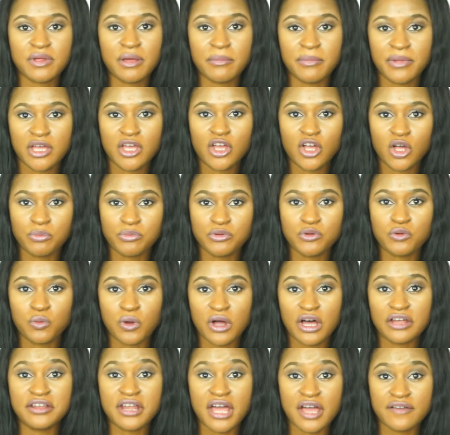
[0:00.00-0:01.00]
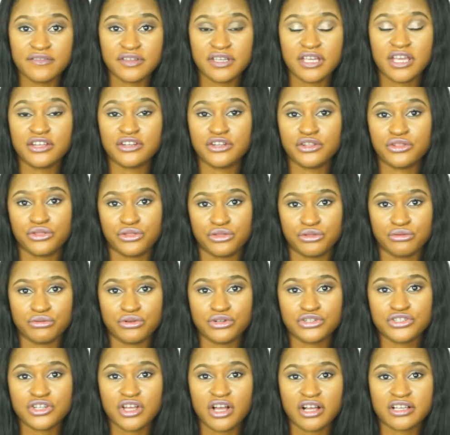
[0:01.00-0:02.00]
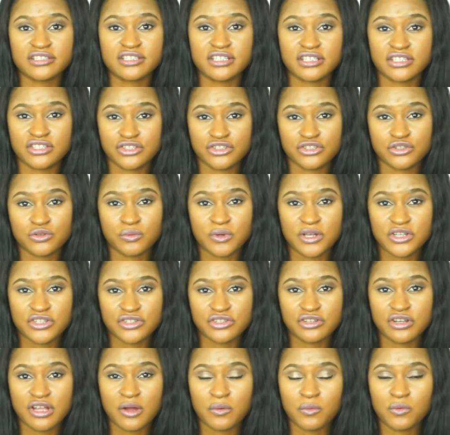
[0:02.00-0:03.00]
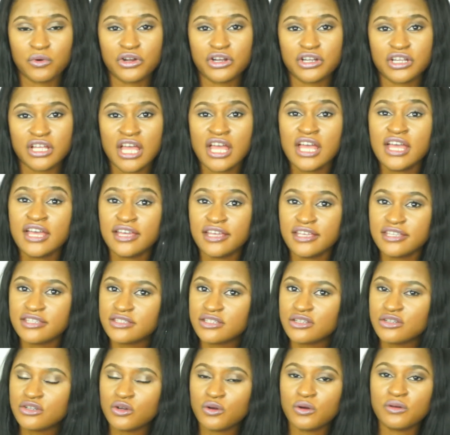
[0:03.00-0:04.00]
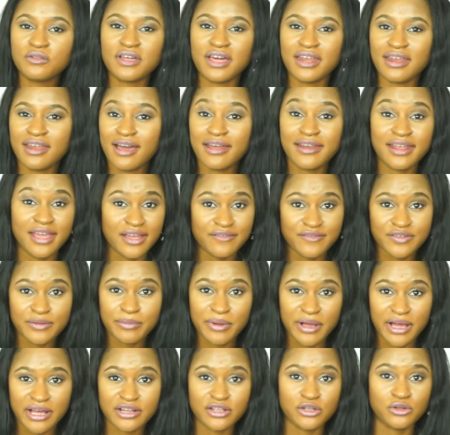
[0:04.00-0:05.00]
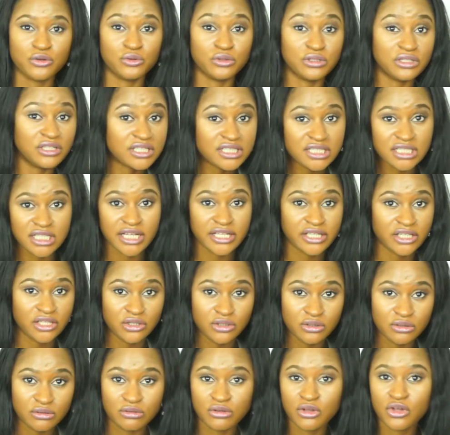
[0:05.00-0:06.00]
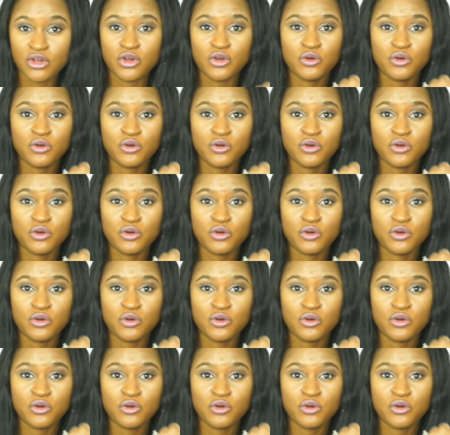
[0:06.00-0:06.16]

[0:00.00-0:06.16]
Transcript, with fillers: that may help you while navigating through a toxic situation at work is to know that not everybody who looks like you,